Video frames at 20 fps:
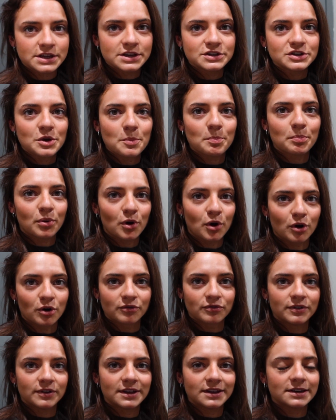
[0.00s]
is a
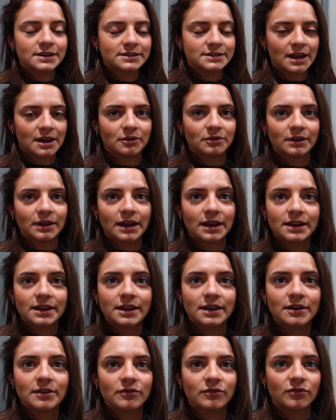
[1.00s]
perfect
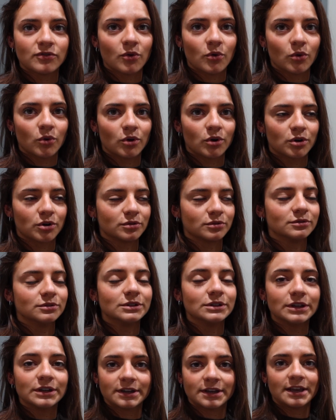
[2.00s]
downlighting for
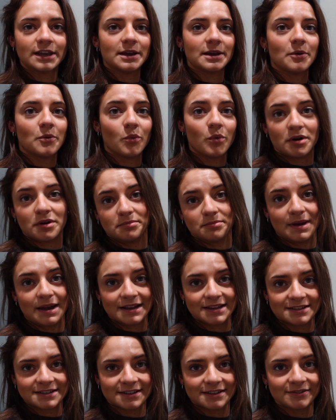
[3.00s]
looking, one,
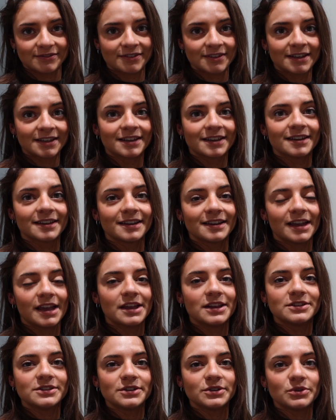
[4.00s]
massive,
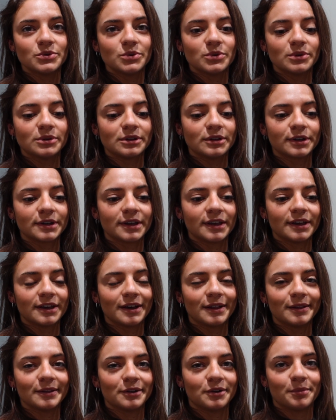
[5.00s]
and two,
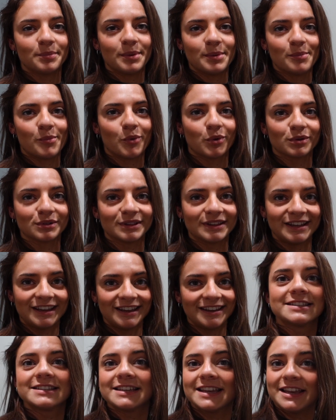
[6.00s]
looking a little bit more
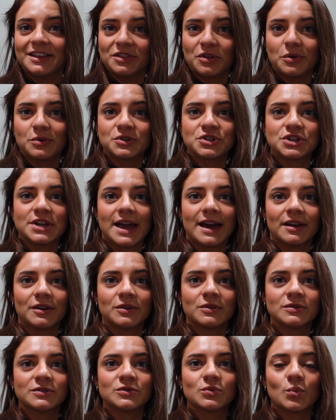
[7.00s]
lean. Seeing those
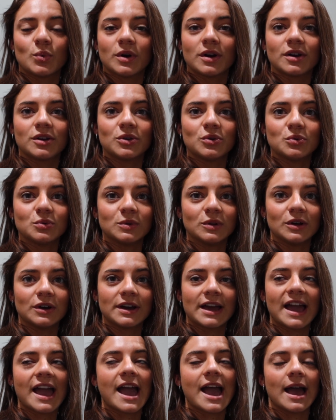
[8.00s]
shadows where you
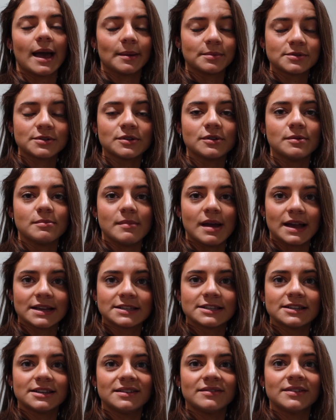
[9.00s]
look absolutely
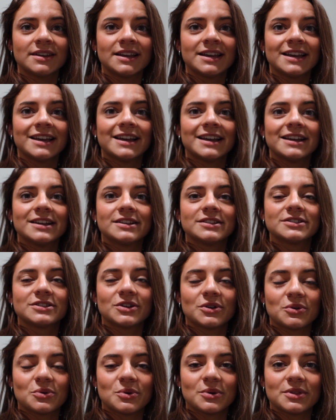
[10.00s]
massive.
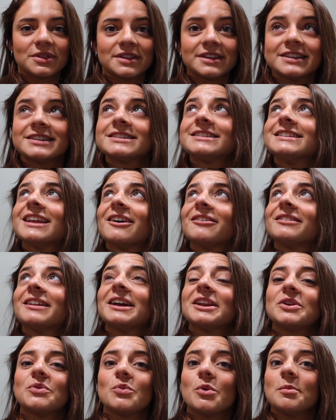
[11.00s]
So this
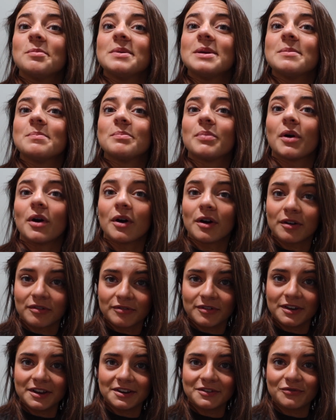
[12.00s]
downlighting will be
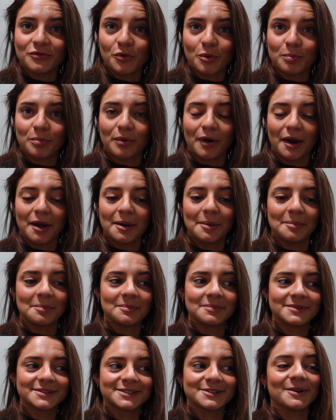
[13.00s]
perfect for
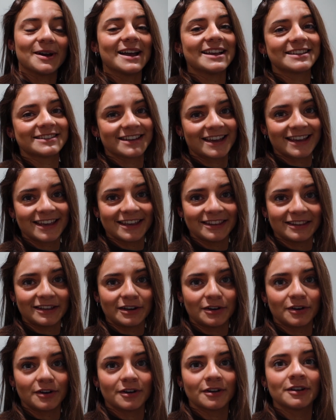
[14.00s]
prep. So as I get
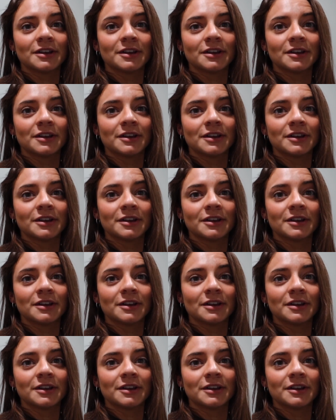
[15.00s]
leaner,